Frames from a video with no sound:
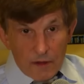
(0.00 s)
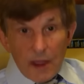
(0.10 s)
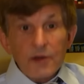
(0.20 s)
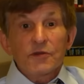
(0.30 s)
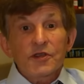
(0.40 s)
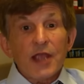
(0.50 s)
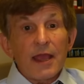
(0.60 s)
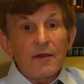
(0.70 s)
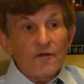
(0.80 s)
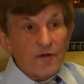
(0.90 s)
than you
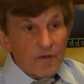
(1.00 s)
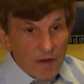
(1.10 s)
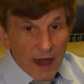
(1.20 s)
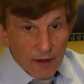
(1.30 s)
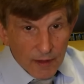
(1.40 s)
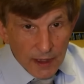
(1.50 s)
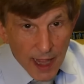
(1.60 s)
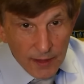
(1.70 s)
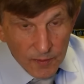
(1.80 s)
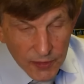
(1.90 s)
save for firing
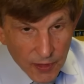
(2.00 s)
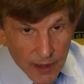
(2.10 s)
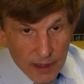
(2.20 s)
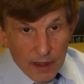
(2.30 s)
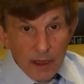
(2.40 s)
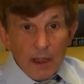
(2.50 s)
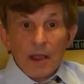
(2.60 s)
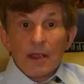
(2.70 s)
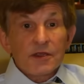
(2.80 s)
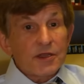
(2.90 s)
that employee.
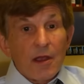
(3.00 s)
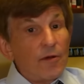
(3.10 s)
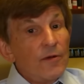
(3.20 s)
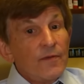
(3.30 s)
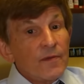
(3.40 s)
So,